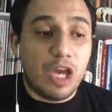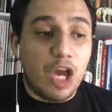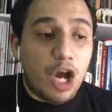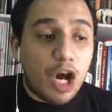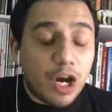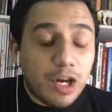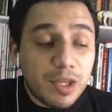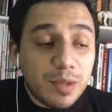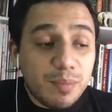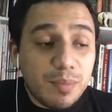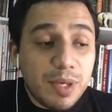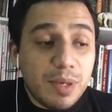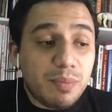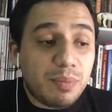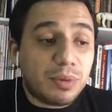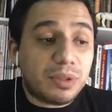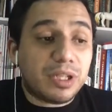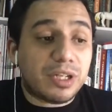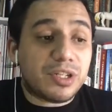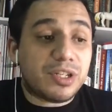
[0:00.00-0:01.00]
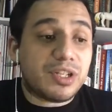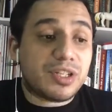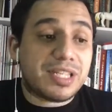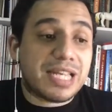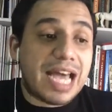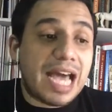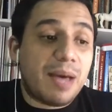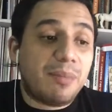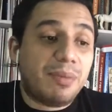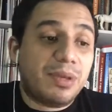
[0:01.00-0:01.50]
Other people are just
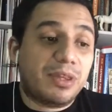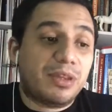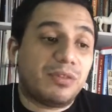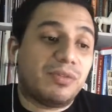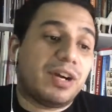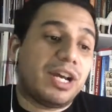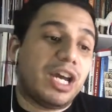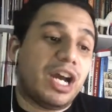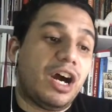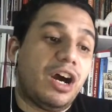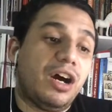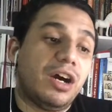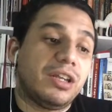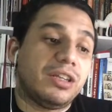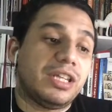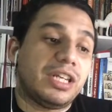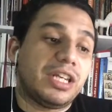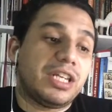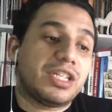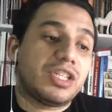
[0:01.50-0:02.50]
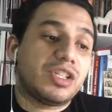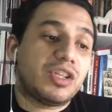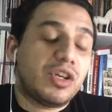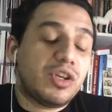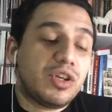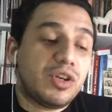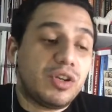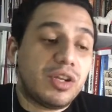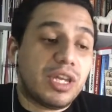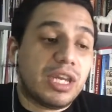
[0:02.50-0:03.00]
happy to buy art that is so
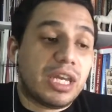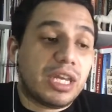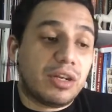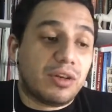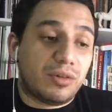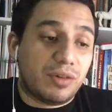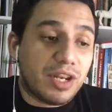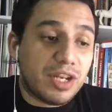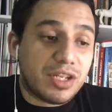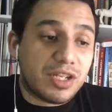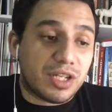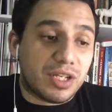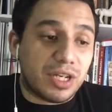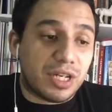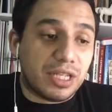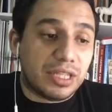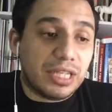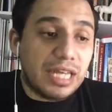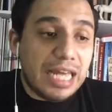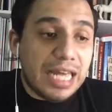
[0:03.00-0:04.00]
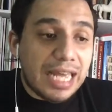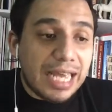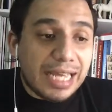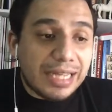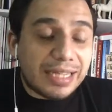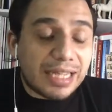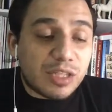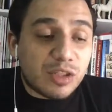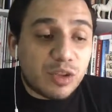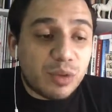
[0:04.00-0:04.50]
unique and original and
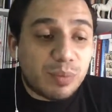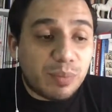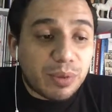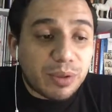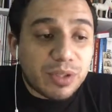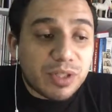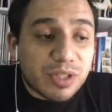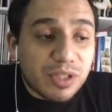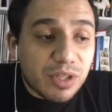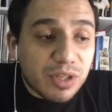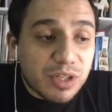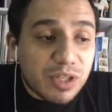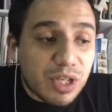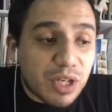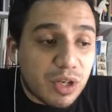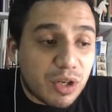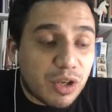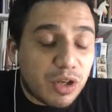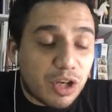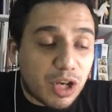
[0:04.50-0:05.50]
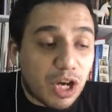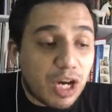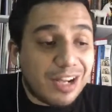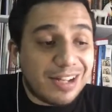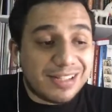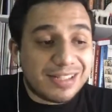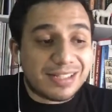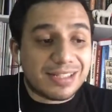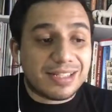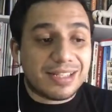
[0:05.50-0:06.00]
that supports such a good
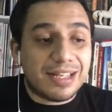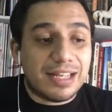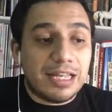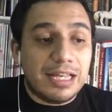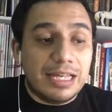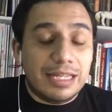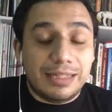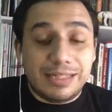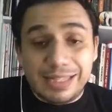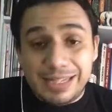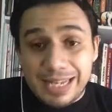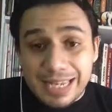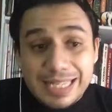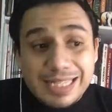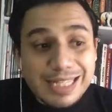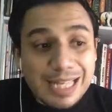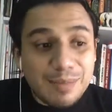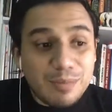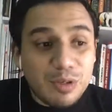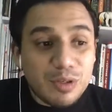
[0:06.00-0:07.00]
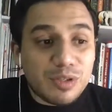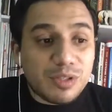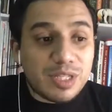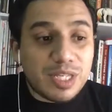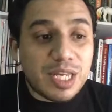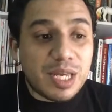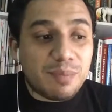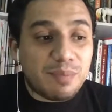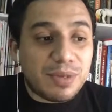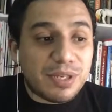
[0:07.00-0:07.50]
cause. The next time you see
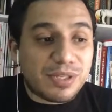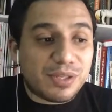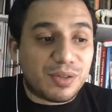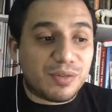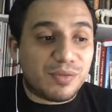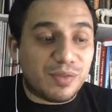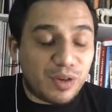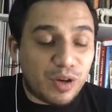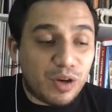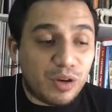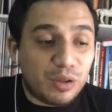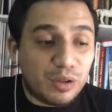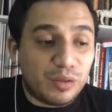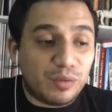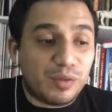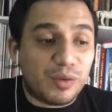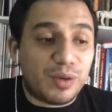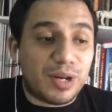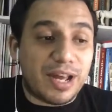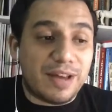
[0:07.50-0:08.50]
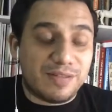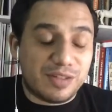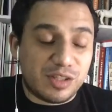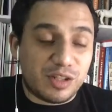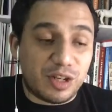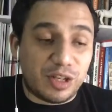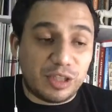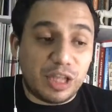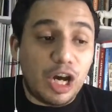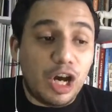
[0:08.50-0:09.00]
a piece of colorful
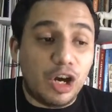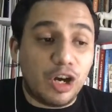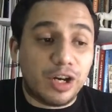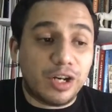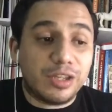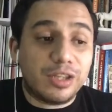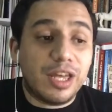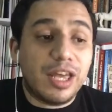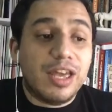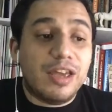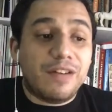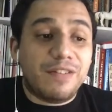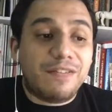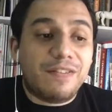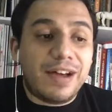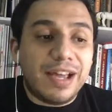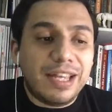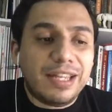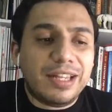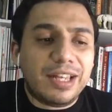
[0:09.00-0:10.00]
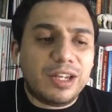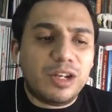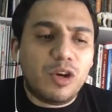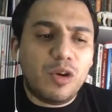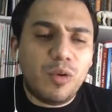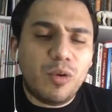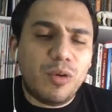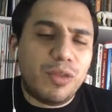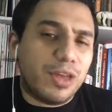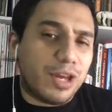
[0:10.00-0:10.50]
abstract art, find out
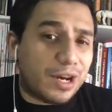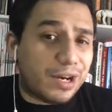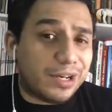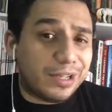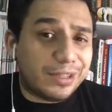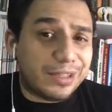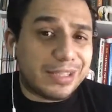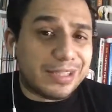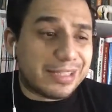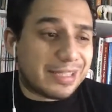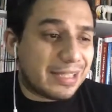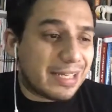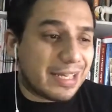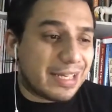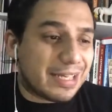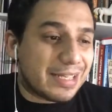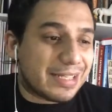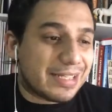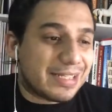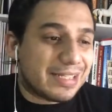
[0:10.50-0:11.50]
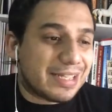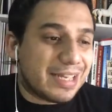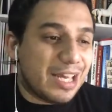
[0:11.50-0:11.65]
who the artist is